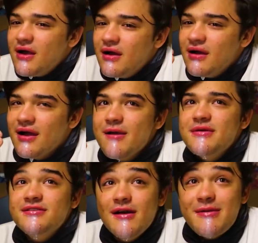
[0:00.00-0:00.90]

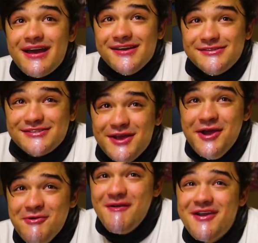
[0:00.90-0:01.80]
I'm a
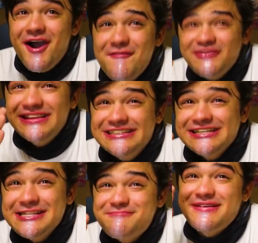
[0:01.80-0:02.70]
dumbass. We covered this
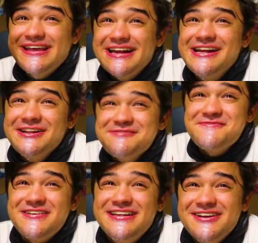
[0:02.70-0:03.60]
at the beginning of the
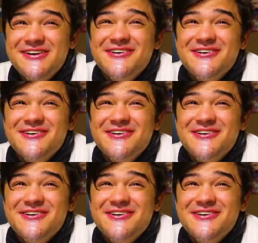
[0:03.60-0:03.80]
video.